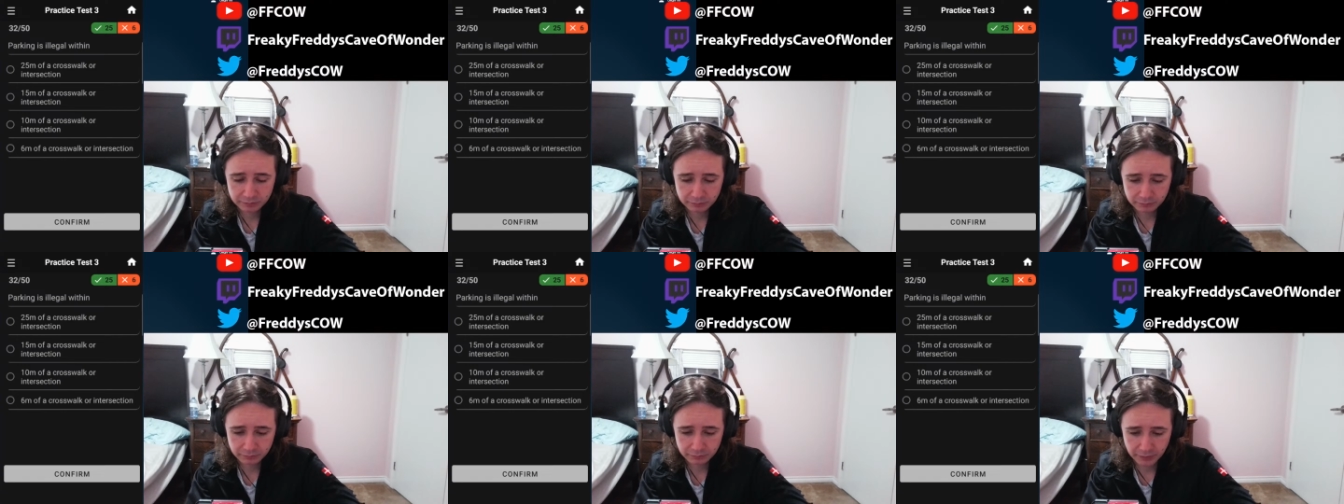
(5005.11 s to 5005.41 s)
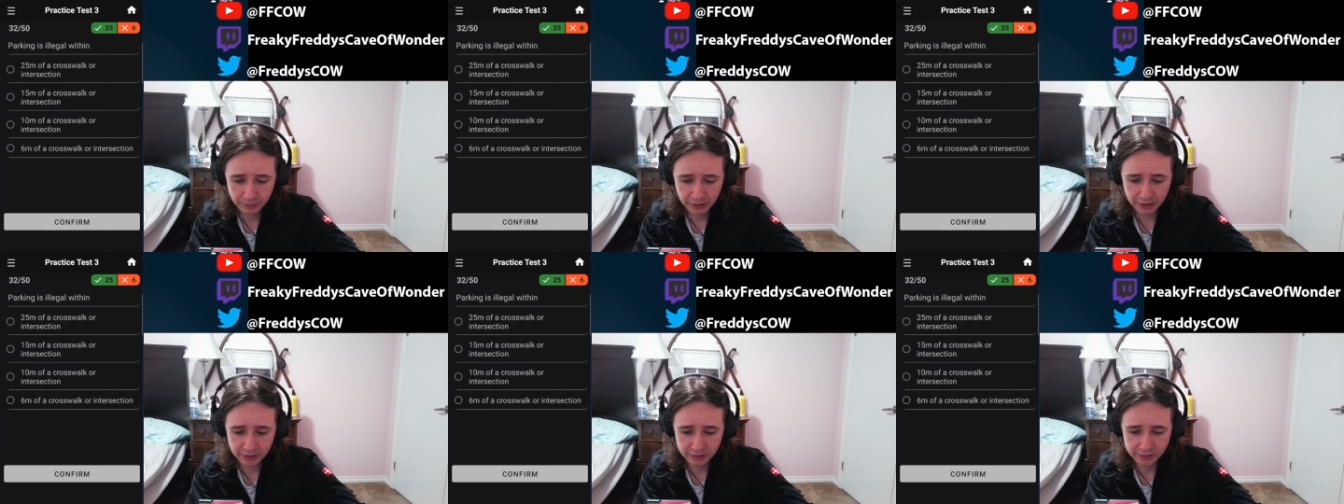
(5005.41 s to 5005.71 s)

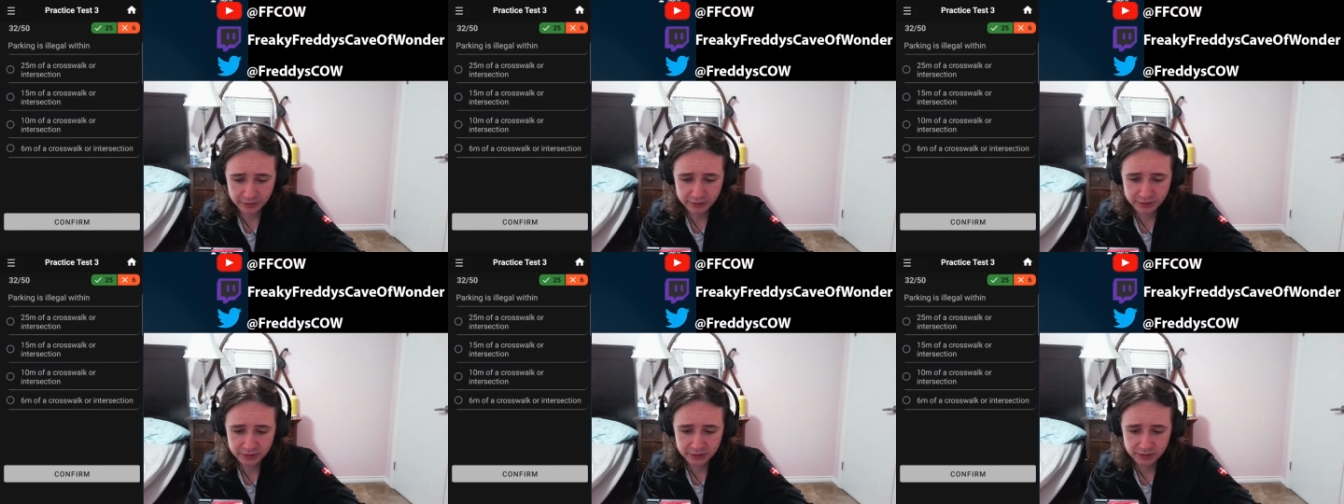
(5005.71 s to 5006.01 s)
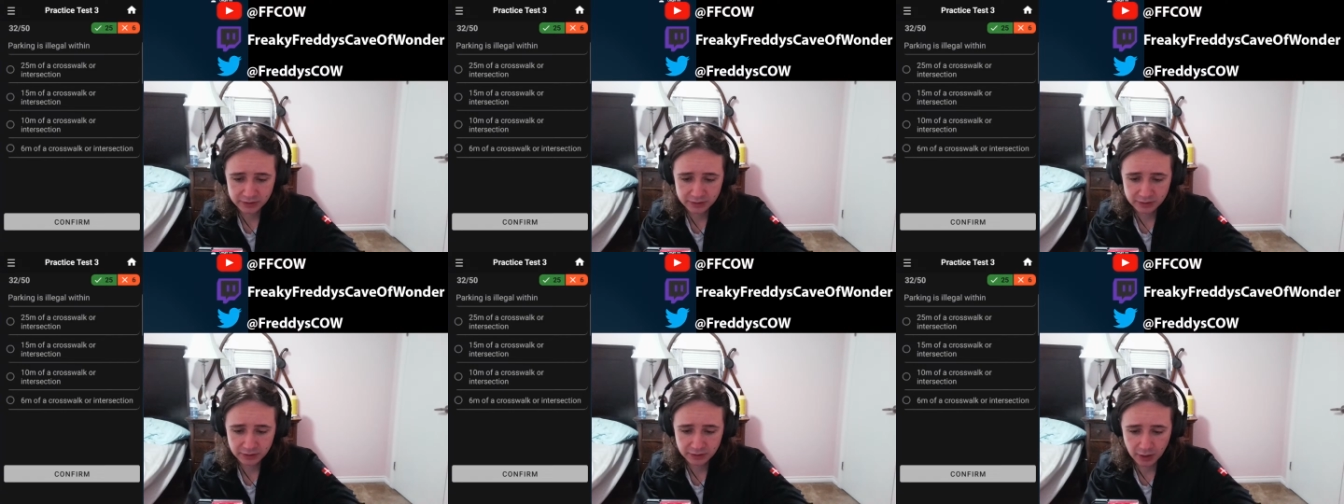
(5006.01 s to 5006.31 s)
meters
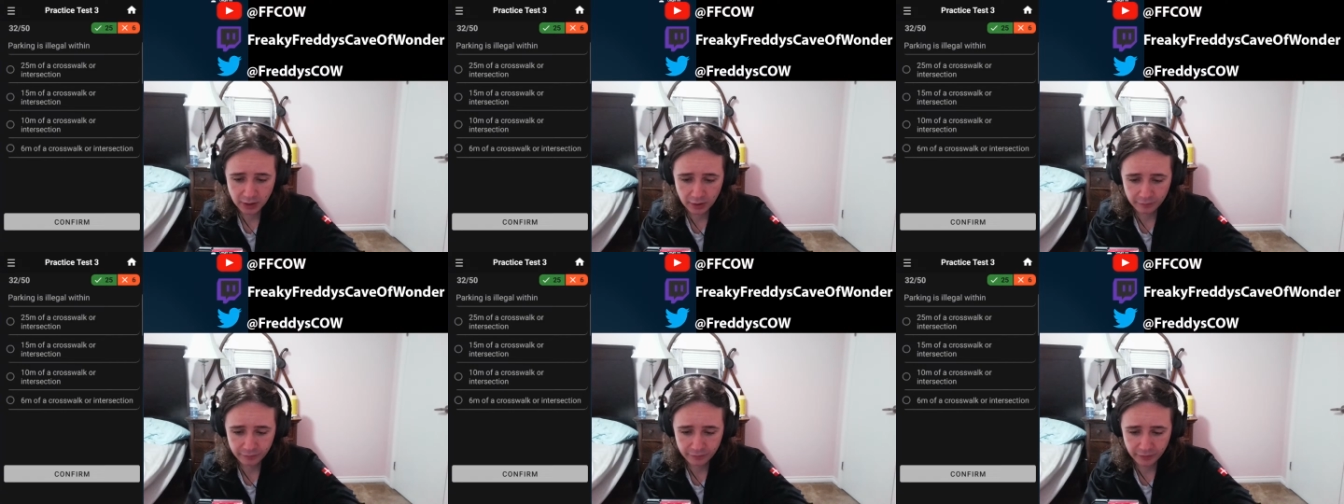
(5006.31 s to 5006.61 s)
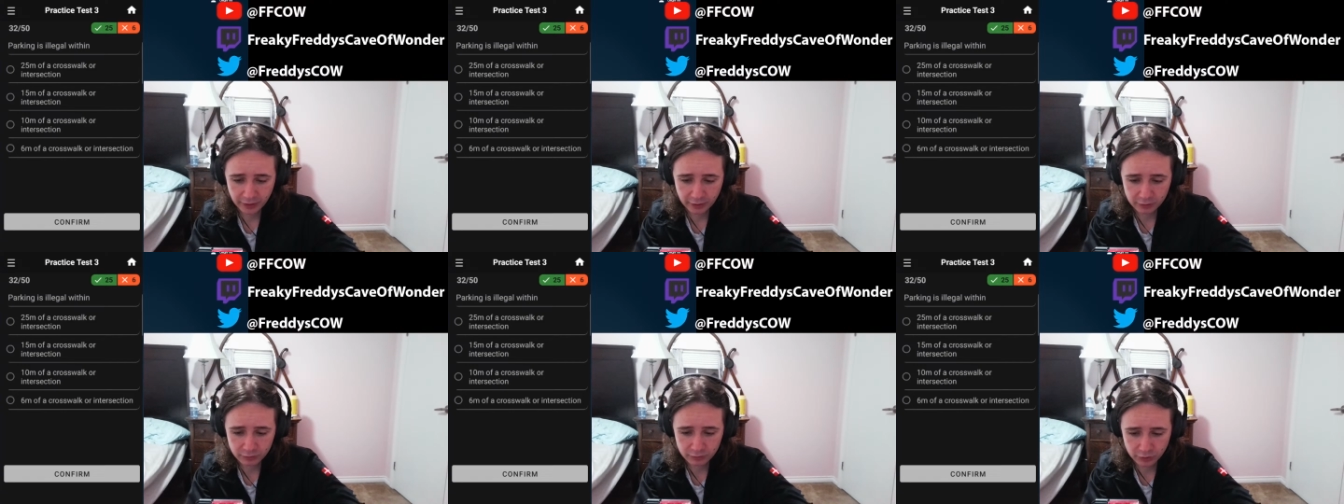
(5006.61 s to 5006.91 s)
of a
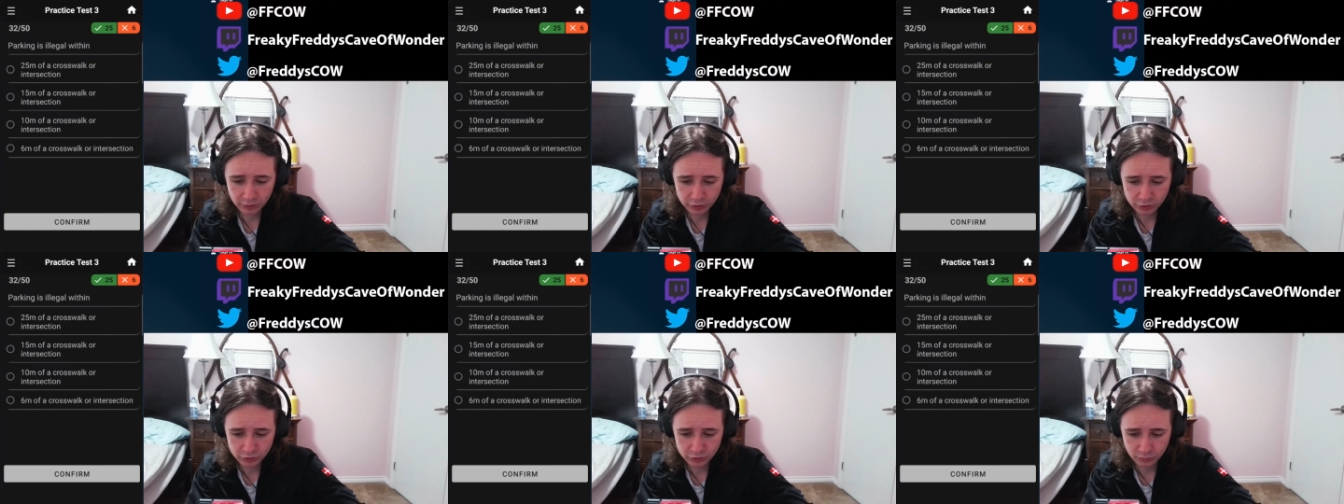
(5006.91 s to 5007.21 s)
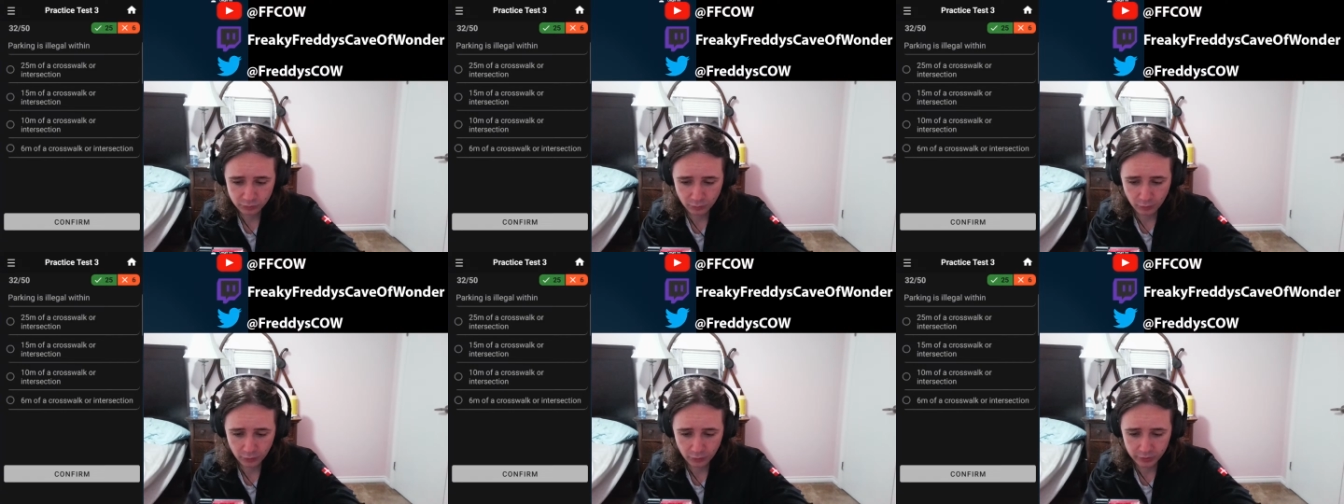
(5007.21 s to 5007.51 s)

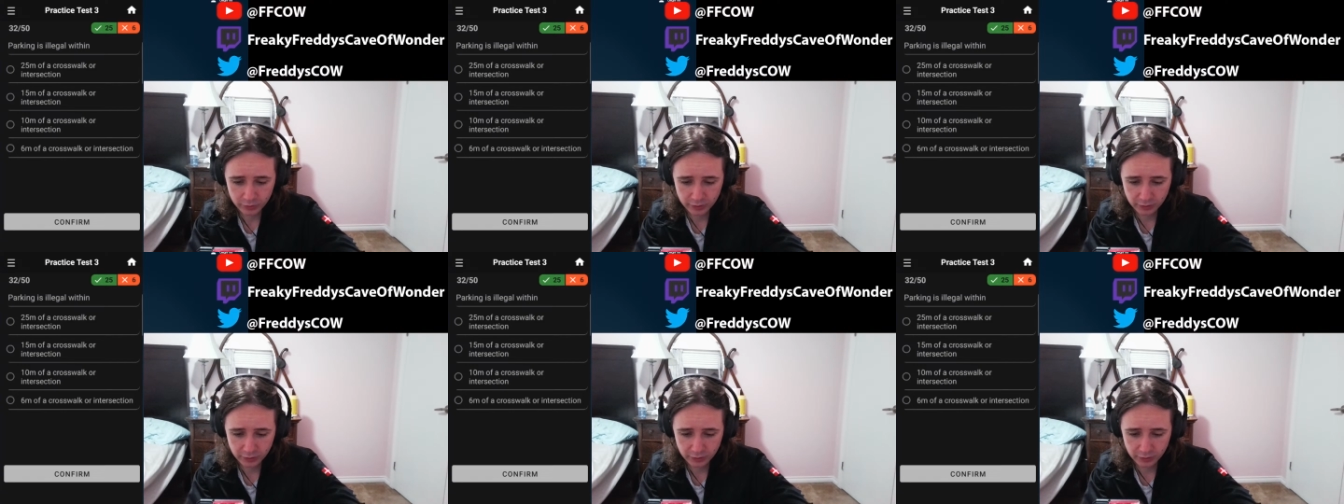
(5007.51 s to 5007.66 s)
crosswalk